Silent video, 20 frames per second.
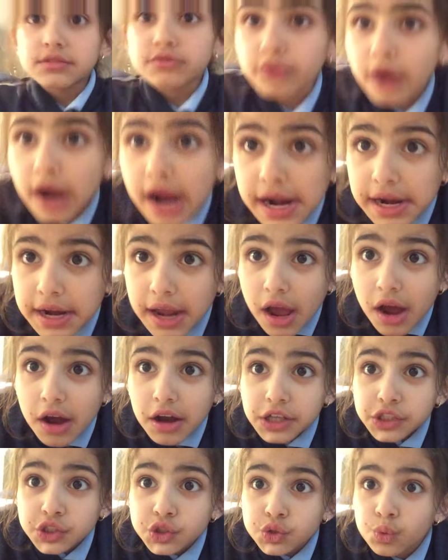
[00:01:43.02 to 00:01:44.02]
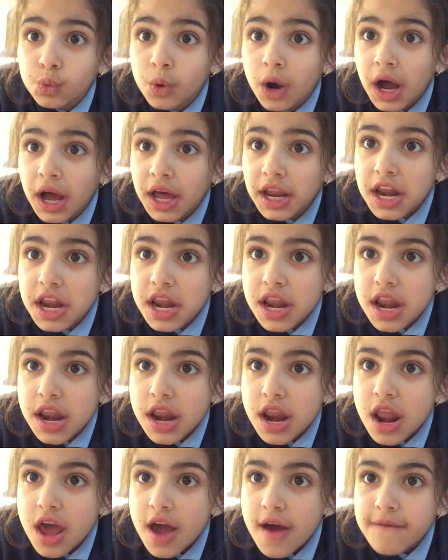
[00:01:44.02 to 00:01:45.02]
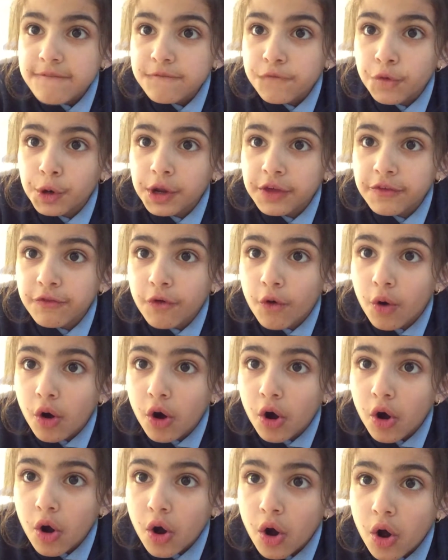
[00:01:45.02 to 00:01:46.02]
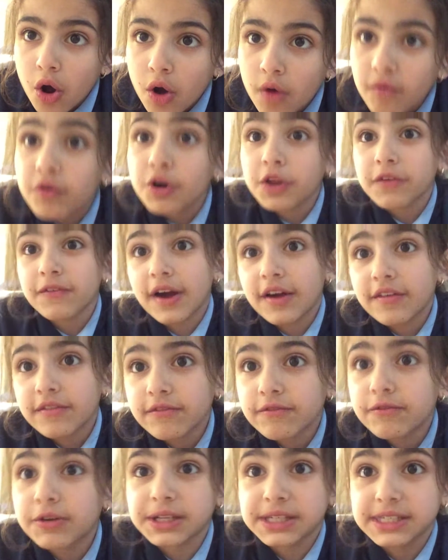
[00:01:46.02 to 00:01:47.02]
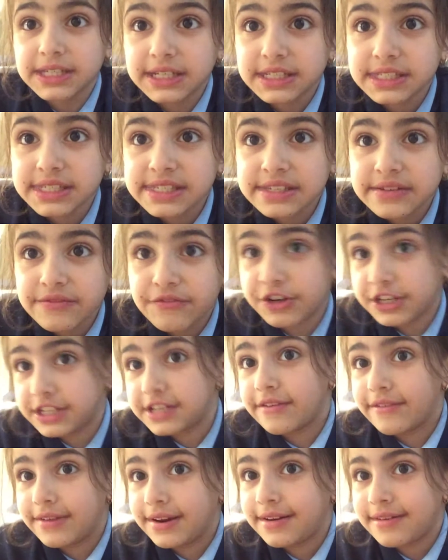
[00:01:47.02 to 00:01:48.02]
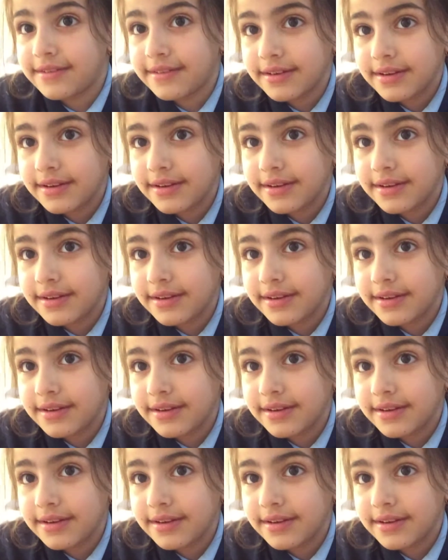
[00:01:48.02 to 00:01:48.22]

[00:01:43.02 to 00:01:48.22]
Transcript: Right now it's 1:44, 45, 46, 47,